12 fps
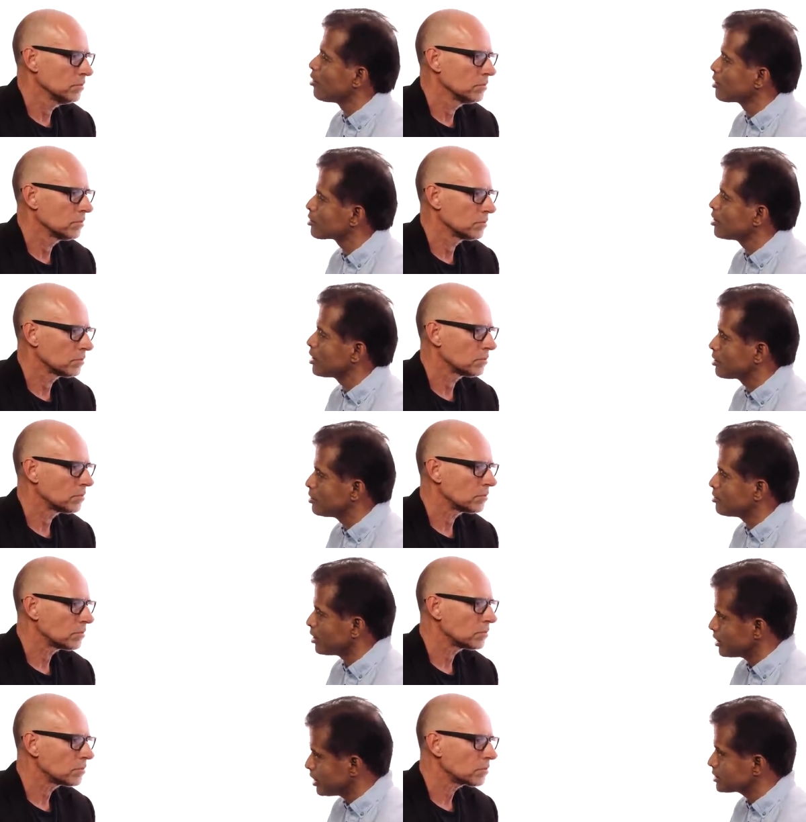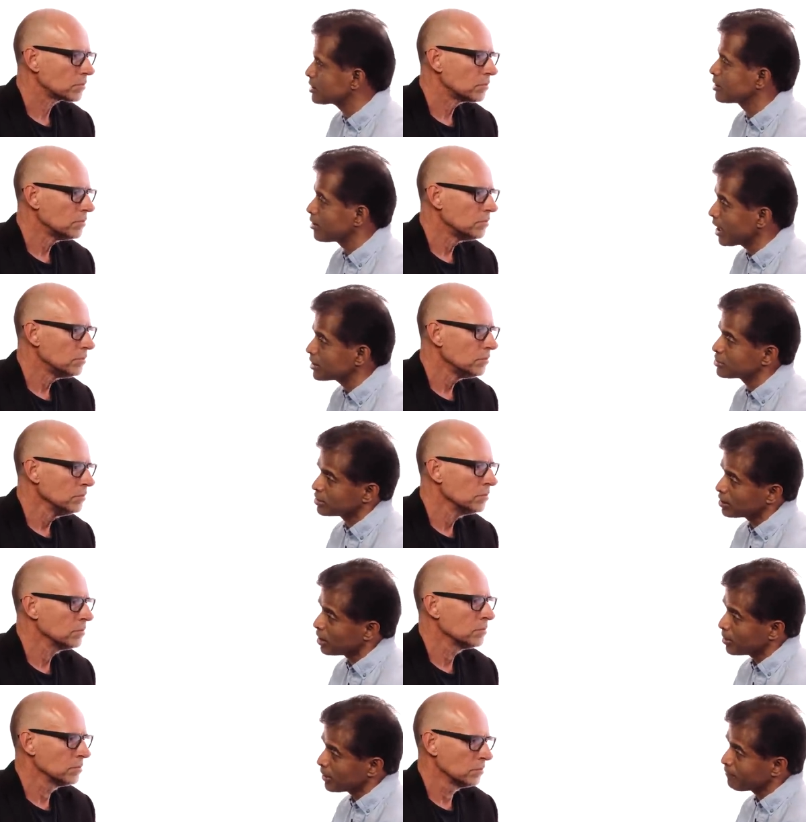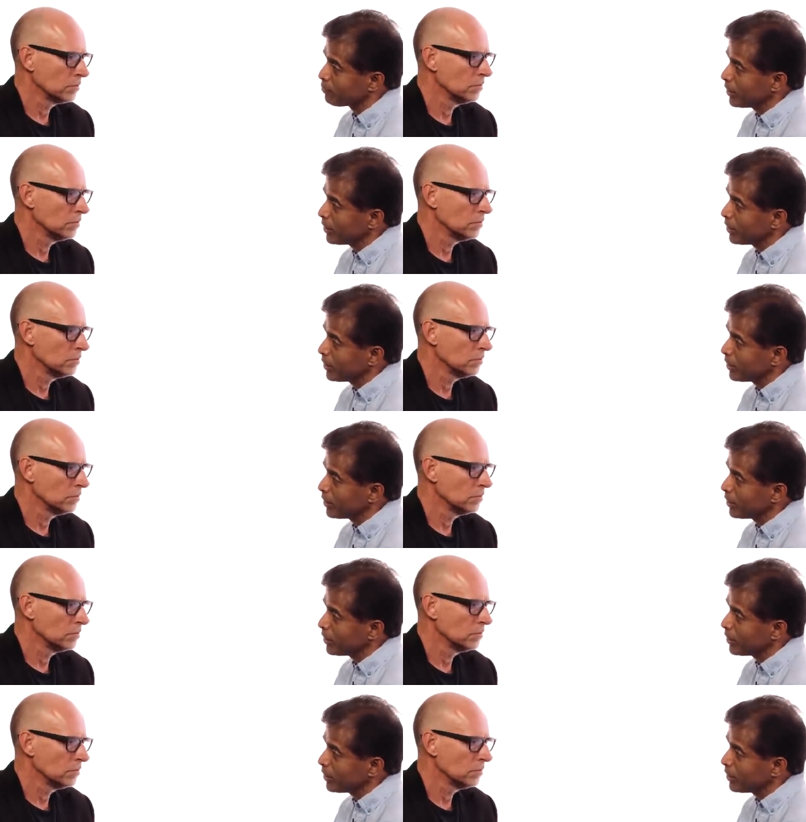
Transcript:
Speaker 1: a long, really good run, there's a correction coming.